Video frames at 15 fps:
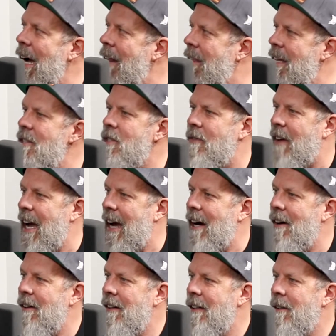this
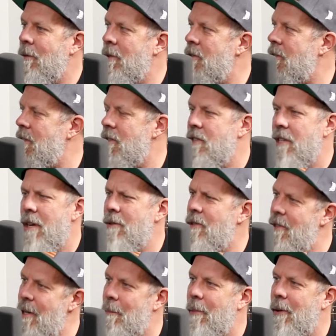vow was just so
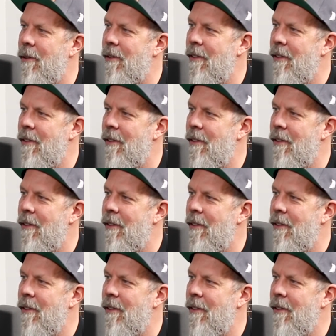simple.